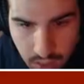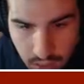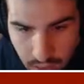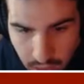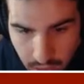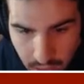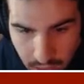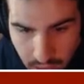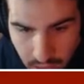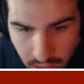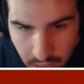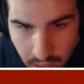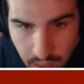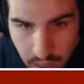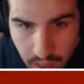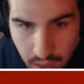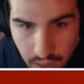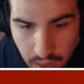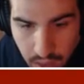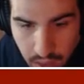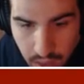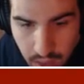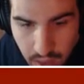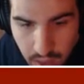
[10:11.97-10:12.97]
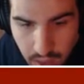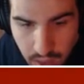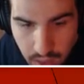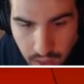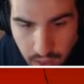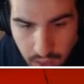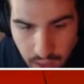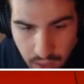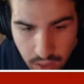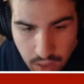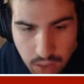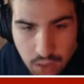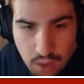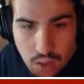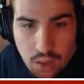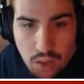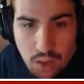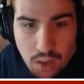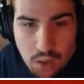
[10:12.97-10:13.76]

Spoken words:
Nothing is said.